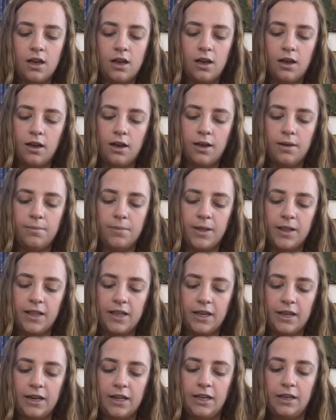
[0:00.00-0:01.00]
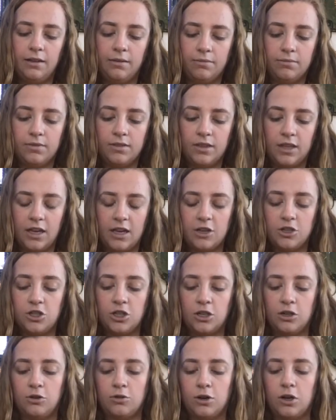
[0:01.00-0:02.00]
Aye, my lady. The
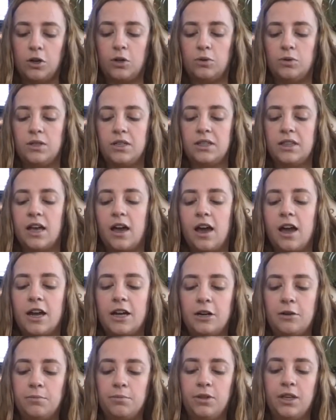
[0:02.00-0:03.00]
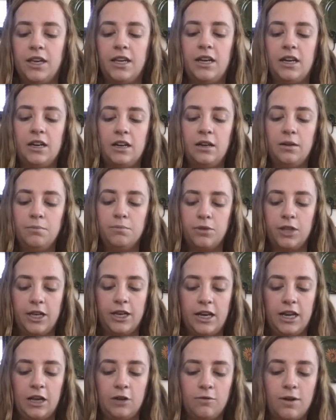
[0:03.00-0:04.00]
engine groaned and the iron
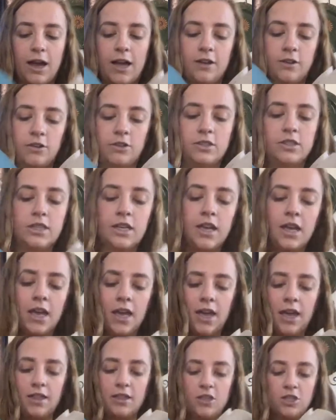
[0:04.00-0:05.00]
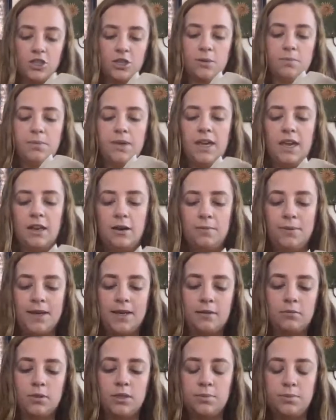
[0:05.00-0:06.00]
plating rattled, and the ship began to pick
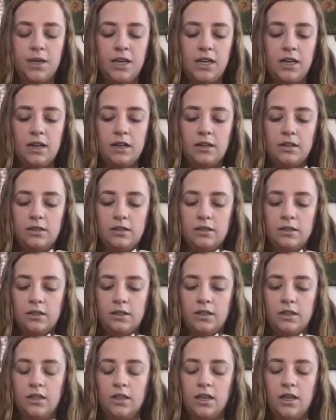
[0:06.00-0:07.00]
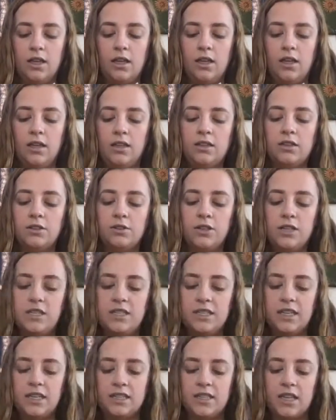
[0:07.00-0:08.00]
up speed. Clarice,
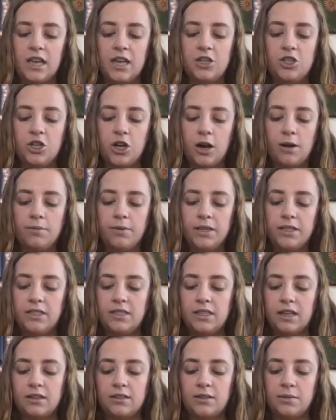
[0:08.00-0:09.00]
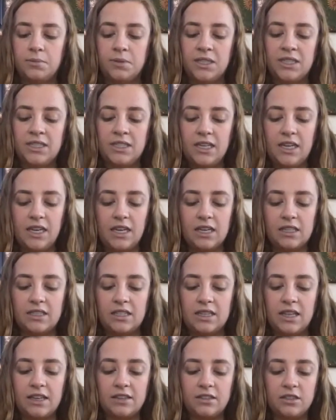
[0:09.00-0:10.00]
I said, Charybdis sucks up the sea.
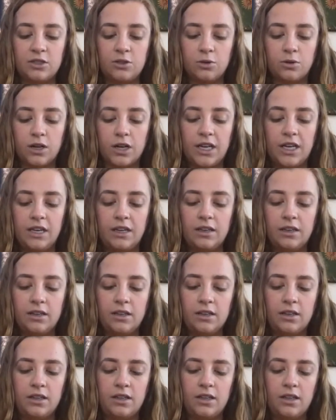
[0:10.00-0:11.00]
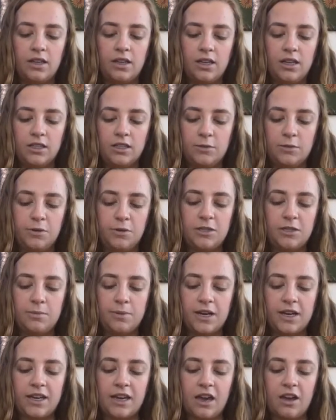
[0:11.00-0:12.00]
Isn't that the story? And spits
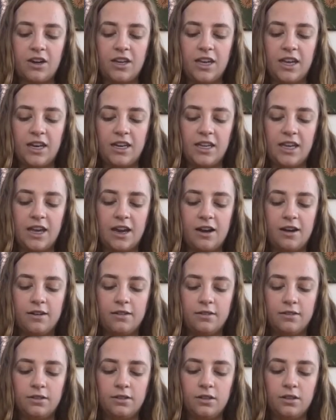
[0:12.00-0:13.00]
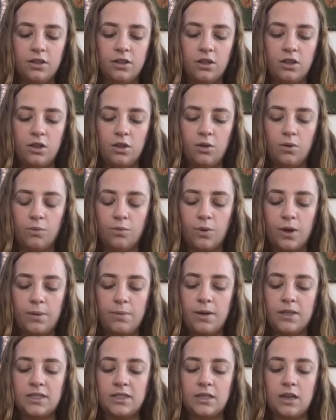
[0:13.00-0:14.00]
back out again, yeah? What
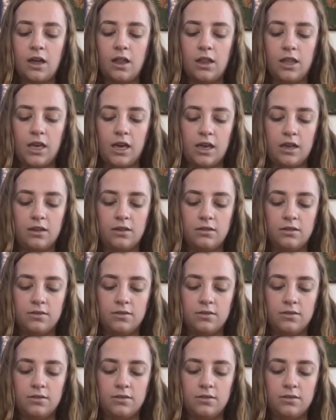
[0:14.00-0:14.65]
about Scalia?